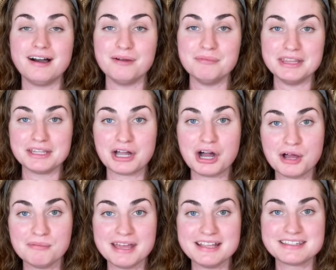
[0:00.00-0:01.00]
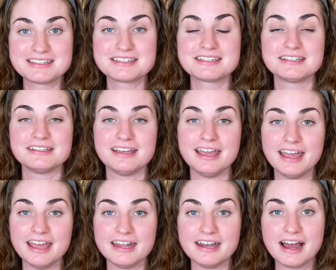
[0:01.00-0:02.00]
in the comments,
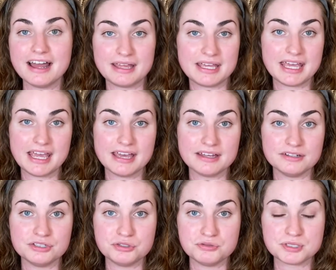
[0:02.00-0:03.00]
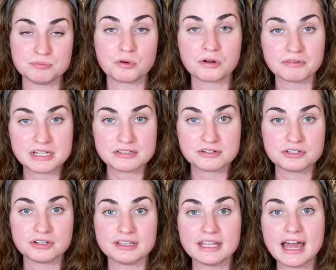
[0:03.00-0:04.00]
and I can do some more research
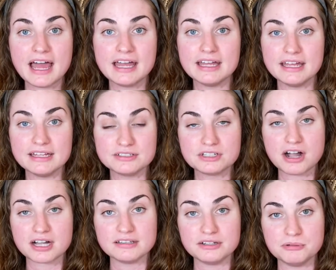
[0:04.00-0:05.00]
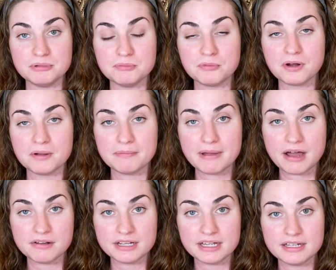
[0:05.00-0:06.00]
on that and talk a little bit more
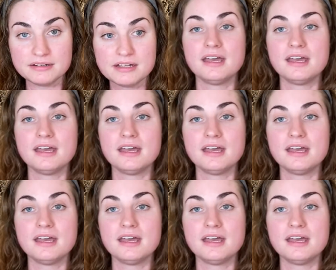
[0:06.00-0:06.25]
about it.